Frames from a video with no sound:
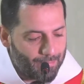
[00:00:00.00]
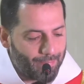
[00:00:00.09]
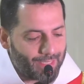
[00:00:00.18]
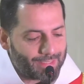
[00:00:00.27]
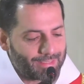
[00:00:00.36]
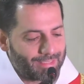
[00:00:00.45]

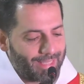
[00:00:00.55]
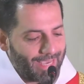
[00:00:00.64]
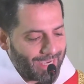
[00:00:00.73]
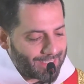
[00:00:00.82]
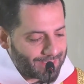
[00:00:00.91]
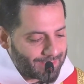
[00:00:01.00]
but
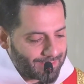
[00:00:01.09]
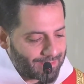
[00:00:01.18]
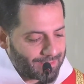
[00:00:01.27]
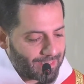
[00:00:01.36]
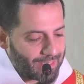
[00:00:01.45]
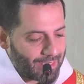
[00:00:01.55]
that
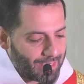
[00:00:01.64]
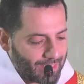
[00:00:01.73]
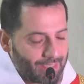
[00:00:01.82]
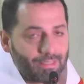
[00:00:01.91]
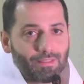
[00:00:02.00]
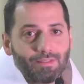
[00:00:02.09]

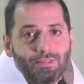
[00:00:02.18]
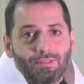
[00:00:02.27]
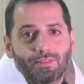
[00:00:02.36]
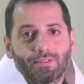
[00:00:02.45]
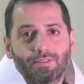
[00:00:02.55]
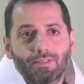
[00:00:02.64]

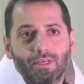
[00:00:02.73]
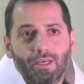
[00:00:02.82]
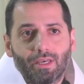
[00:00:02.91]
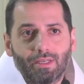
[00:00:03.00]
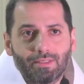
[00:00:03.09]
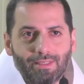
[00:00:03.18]
his
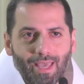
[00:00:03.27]
uh,